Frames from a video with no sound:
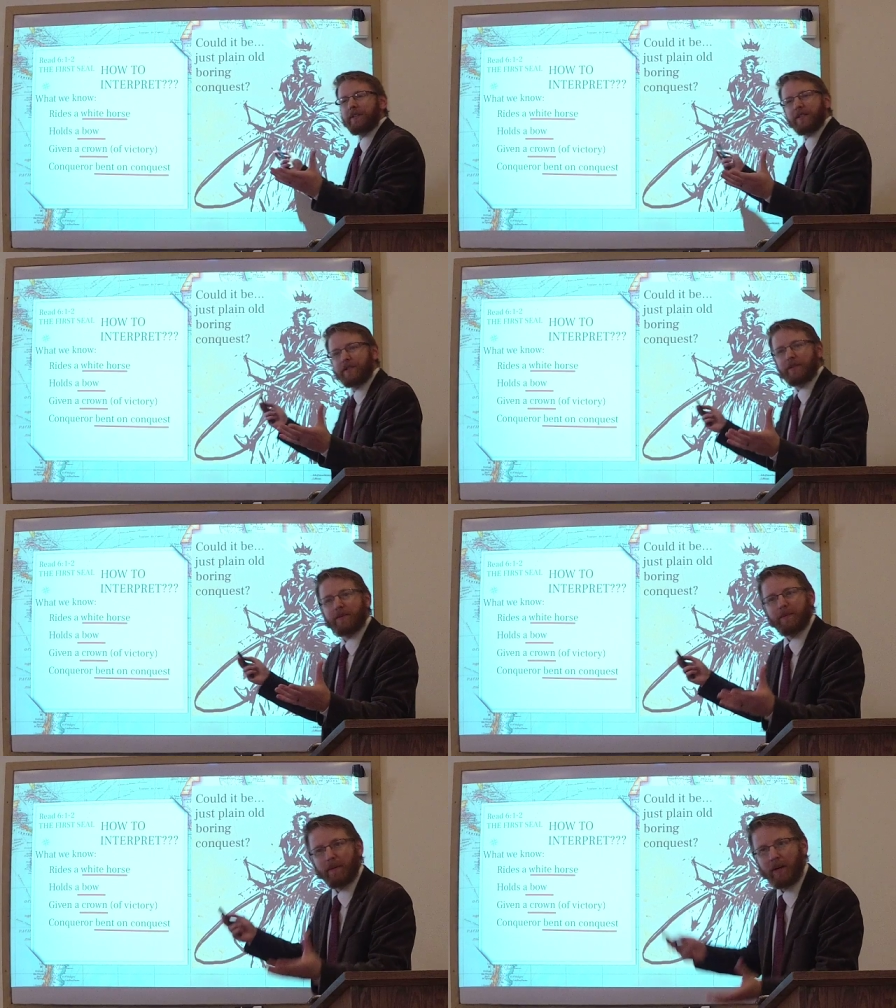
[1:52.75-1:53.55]

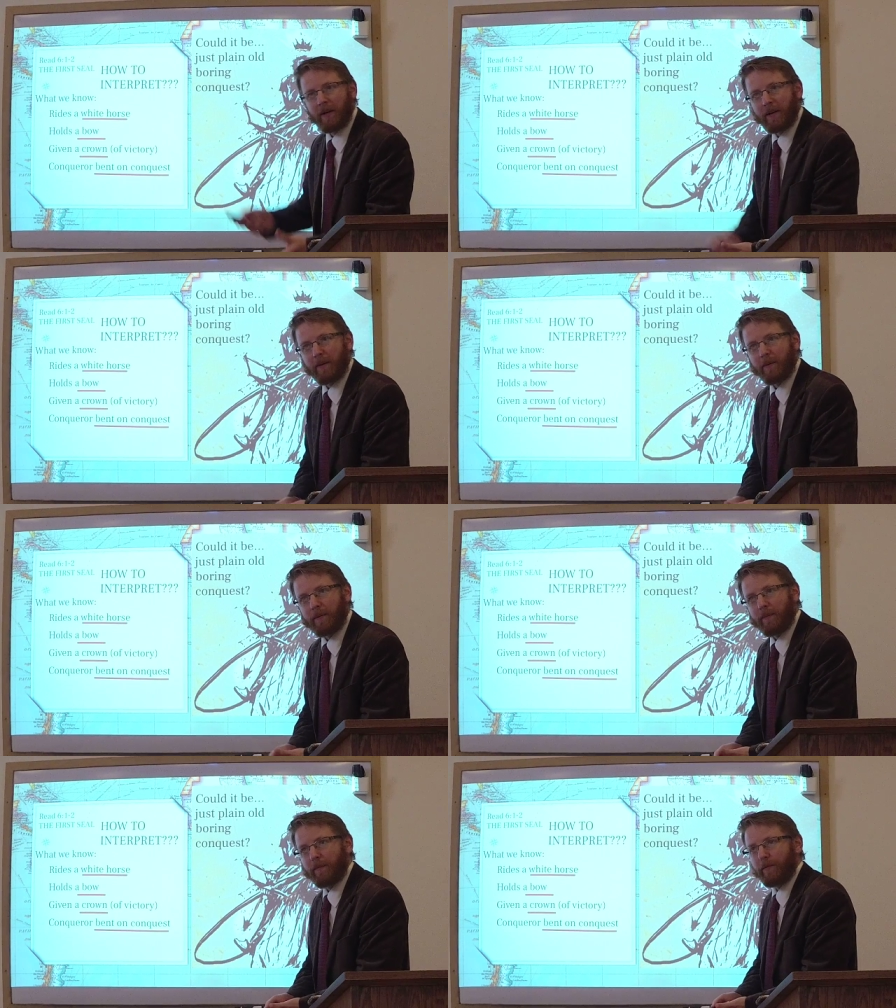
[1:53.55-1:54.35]
this
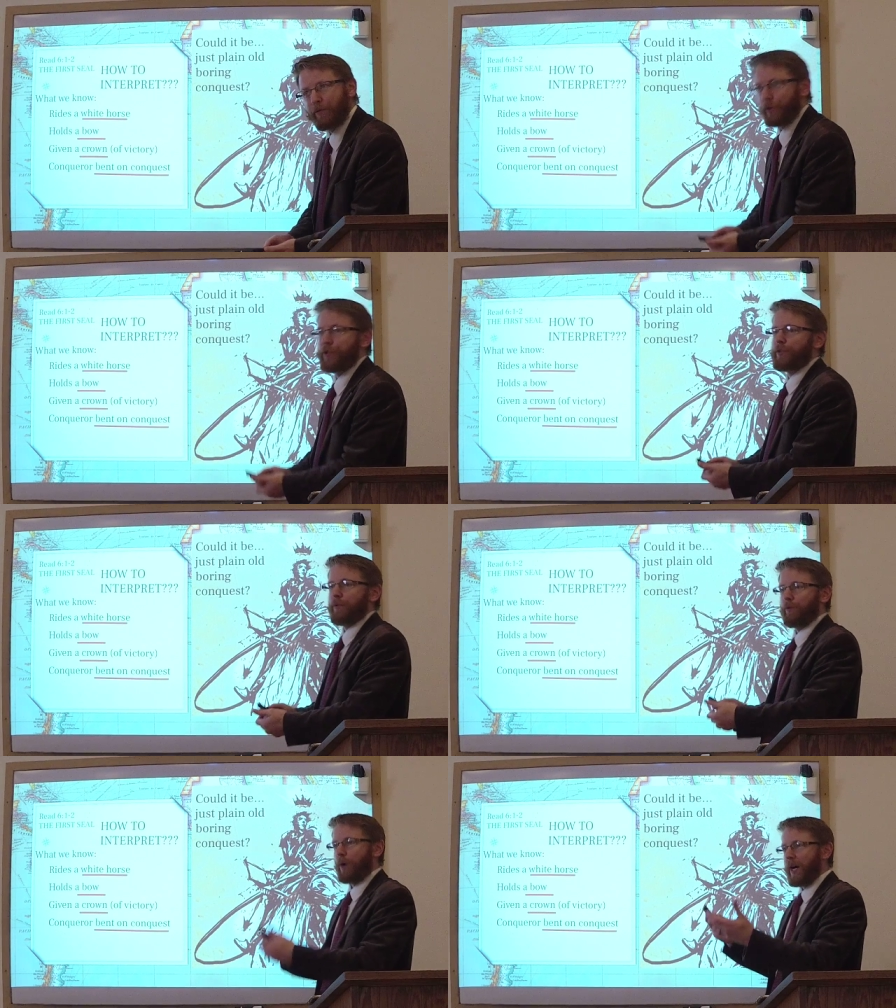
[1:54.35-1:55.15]
uh,
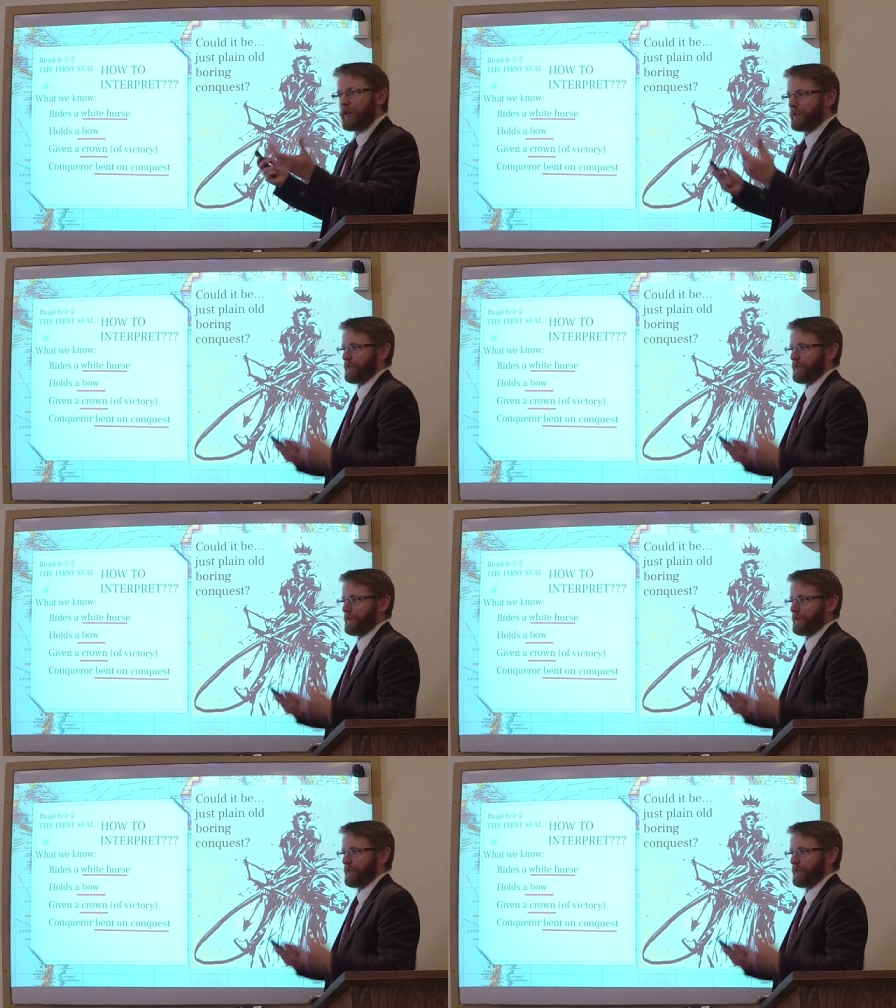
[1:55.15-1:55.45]
first rider,